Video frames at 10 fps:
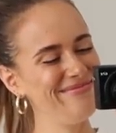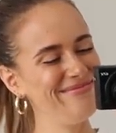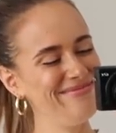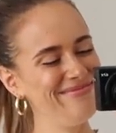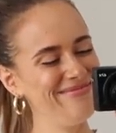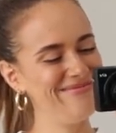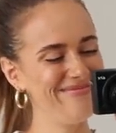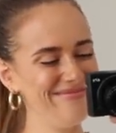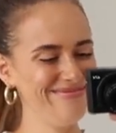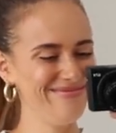
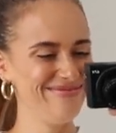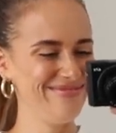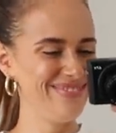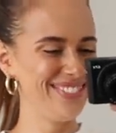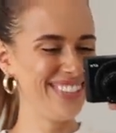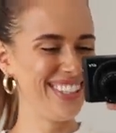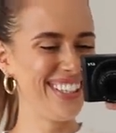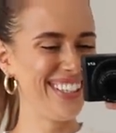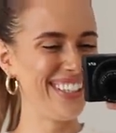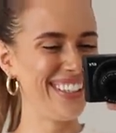No one is speaking in this clip.